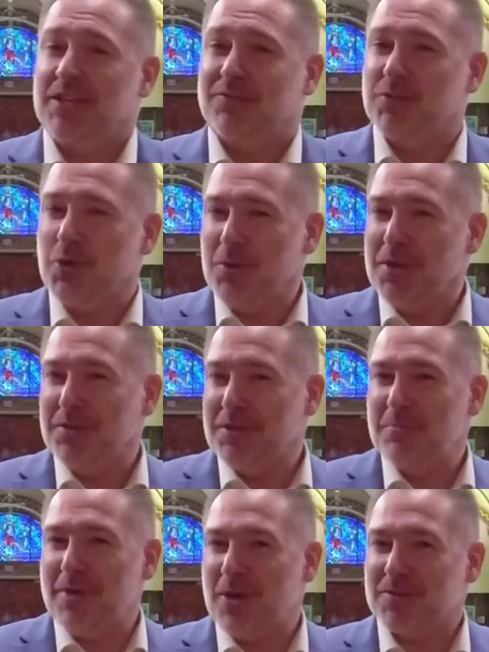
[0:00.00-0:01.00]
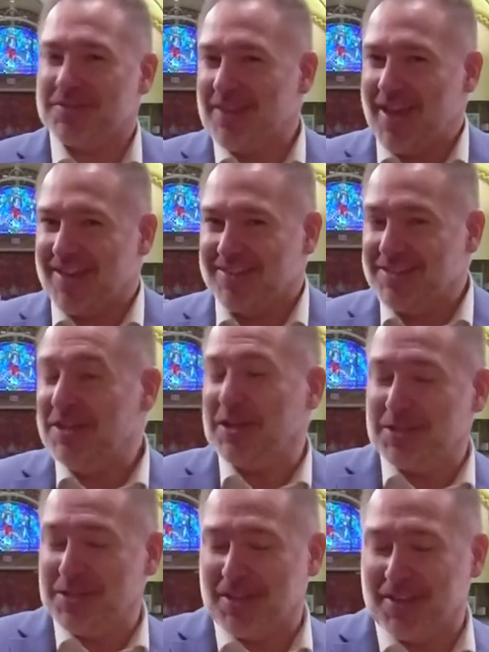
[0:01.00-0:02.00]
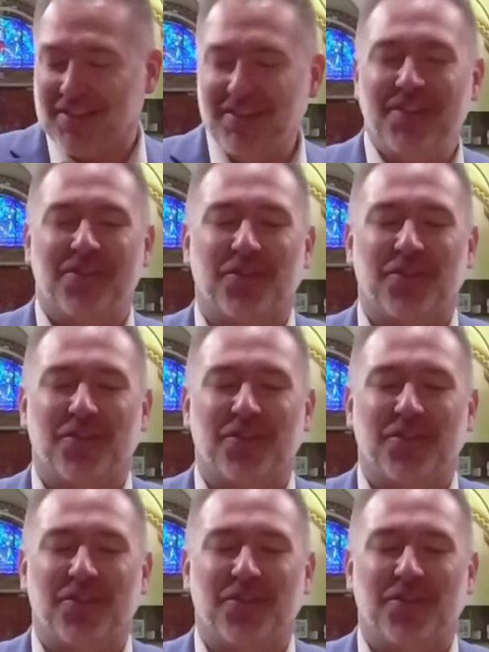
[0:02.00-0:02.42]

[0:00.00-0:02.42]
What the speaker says: If you know anything about Latin, again,